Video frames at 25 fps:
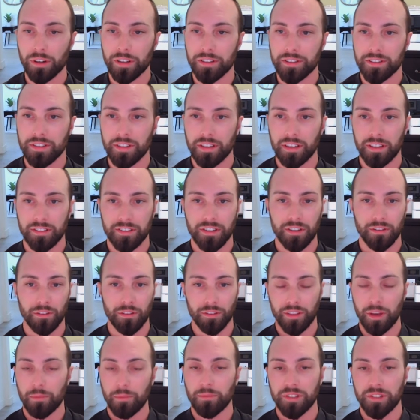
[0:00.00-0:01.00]
It's
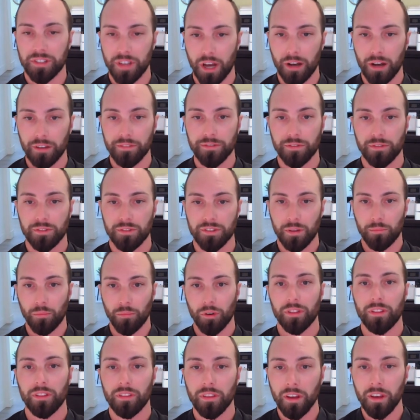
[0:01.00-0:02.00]
either themselves or
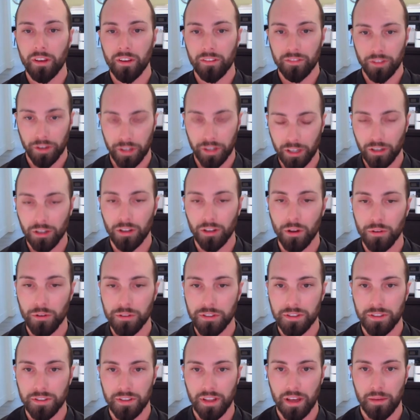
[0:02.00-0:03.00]
someone very
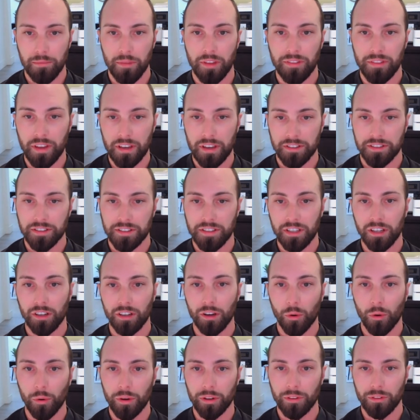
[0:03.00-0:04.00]
close to them that they see
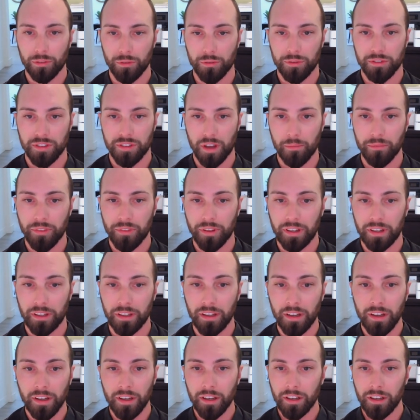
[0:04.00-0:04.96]
going through something